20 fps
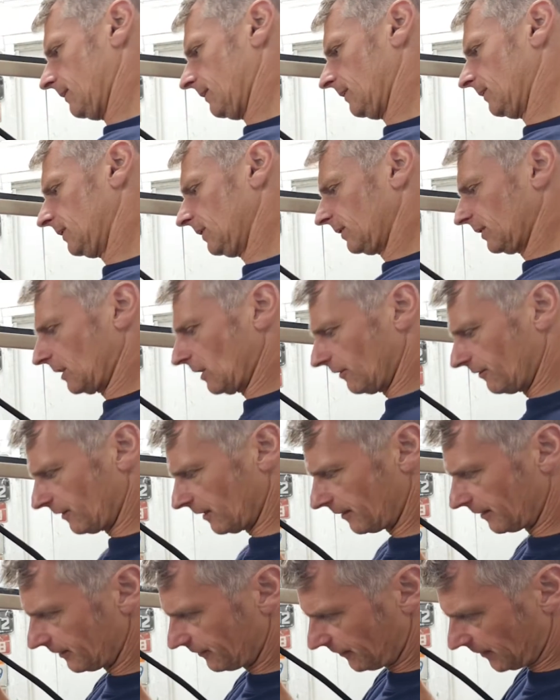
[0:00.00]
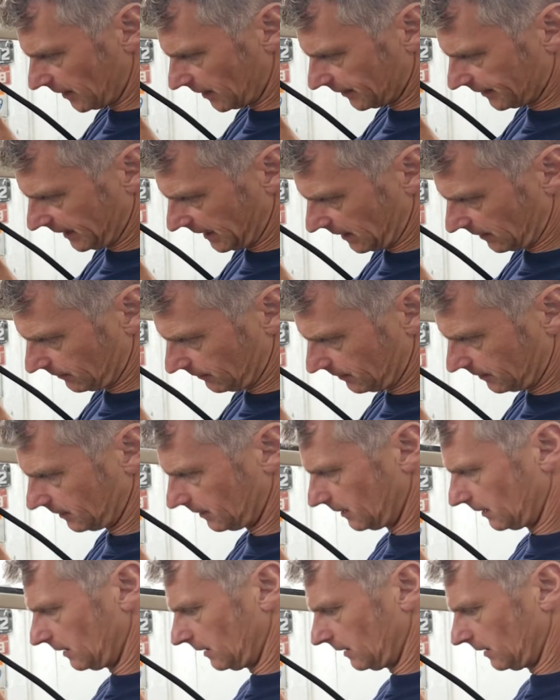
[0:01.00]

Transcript: It doesn't go very far down.